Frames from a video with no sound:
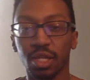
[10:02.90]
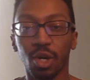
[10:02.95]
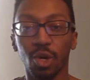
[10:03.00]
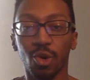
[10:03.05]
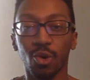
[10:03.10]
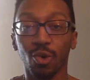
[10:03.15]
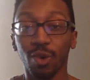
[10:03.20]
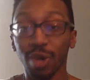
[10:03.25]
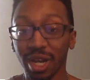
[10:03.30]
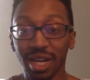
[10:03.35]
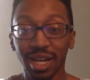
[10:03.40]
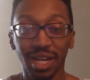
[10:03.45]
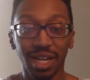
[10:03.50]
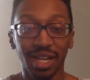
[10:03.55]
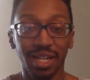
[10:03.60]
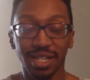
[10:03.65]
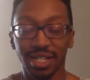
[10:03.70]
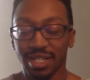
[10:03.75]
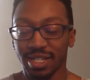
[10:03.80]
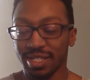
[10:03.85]
though
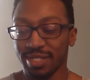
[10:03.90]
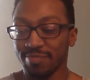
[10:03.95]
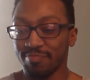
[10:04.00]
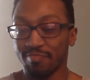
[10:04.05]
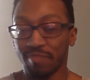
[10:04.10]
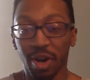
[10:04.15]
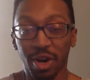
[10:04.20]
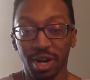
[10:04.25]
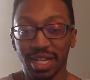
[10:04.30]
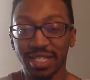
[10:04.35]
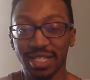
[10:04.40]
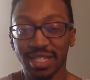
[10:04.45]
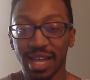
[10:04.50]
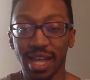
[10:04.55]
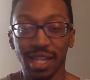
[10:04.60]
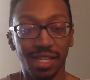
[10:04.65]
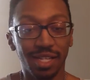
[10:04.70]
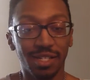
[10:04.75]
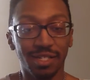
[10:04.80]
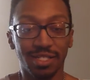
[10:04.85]
Bernie
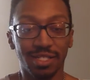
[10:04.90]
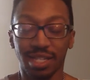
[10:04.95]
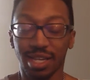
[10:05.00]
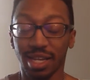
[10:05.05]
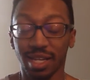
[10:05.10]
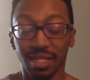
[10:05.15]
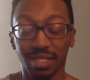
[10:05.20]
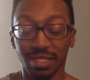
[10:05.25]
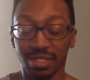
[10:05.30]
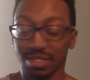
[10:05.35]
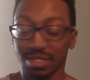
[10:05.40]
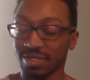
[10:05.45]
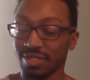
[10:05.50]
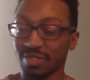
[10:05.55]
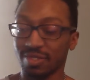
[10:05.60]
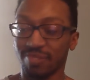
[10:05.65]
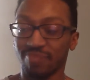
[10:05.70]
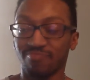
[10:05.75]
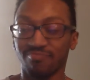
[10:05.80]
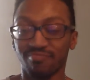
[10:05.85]
Sanders and
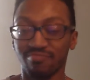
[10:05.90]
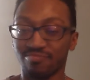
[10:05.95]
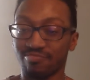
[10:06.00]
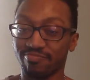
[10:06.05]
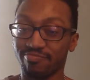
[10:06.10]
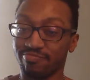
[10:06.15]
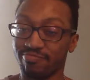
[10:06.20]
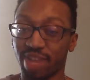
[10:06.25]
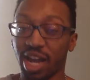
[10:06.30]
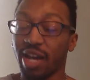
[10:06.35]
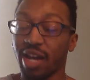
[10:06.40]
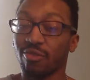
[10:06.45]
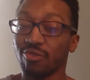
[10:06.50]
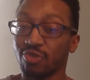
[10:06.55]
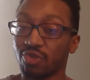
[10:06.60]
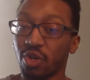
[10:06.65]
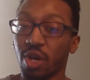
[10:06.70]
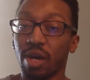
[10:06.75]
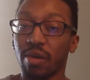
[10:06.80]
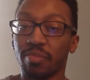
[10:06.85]
Donald
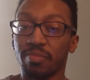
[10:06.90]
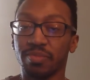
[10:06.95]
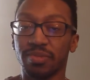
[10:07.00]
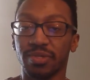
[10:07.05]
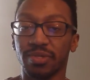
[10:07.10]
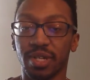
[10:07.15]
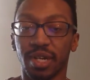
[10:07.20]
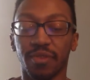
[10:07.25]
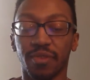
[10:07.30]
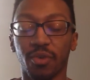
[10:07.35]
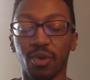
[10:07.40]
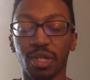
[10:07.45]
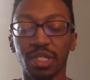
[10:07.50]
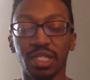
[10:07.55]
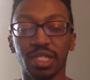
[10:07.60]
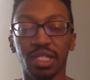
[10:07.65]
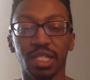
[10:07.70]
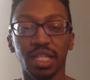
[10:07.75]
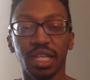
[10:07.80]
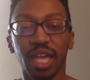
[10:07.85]
Trump,
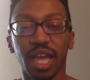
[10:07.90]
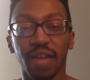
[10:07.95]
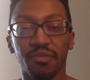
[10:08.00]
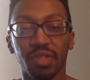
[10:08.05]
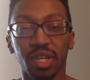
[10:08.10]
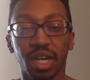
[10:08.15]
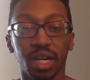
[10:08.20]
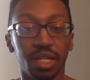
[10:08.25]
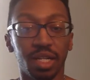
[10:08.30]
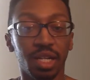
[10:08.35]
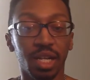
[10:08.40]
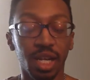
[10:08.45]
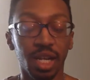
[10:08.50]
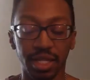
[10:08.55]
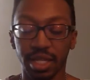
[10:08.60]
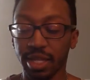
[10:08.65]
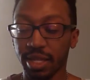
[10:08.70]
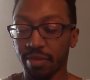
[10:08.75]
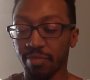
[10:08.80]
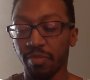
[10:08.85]
unfortunately, have done.
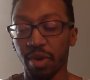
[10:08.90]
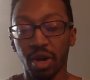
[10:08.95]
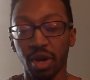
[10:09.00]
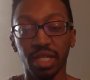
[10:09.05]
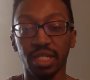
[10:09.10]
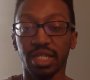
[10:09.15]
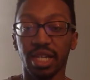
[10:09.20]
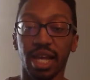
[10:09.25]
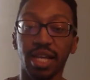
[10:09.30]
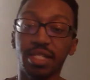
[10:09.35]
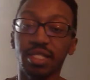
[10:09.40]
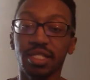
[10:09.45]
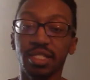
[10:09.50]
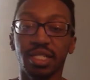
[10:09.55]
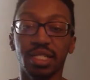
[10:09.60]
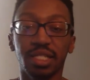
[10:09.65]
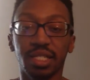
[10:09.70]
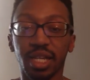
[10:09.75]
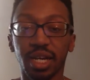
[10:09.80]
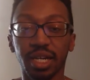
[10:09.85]
Bernie Sanders
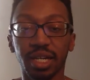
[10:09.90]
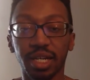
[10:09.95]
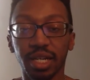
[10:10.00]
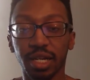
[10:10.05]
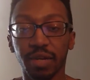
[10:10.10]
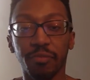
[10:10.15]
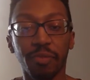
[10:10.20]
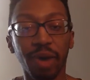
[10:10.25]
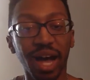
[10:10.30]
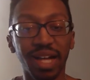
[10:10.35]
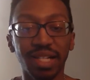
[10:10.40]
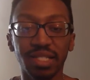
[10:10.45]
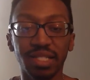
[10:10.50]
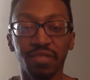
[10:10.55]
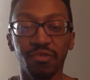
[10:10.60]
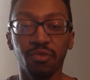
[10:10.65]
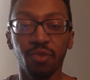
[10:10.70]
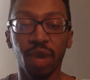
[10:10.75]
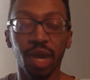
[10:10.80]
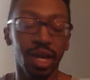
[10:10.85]
has done it in a
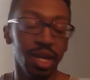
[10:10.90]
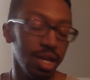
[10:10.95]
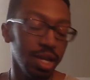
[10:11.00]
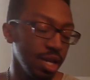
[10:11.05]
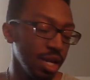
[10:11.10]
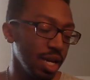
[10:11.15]
positive way.